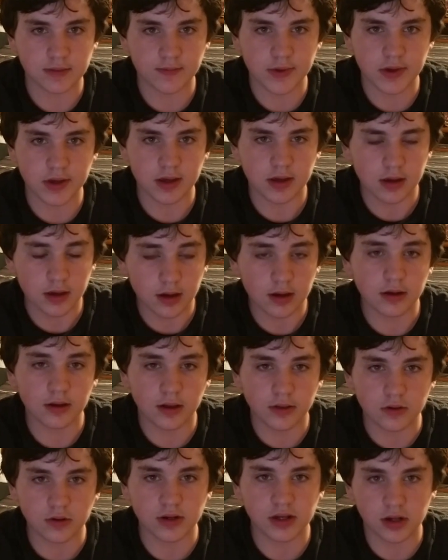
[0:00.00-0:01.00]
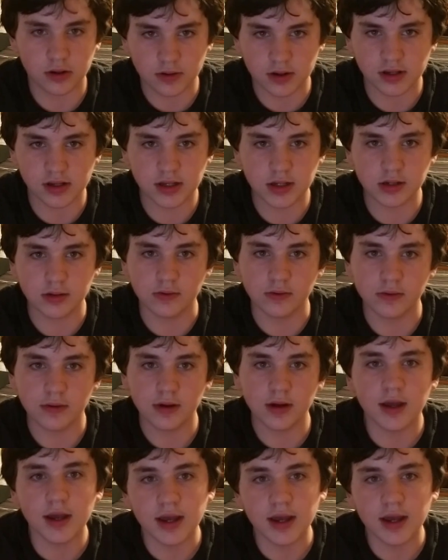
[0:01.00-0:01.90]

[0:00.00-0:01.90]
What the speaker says: to be another series too,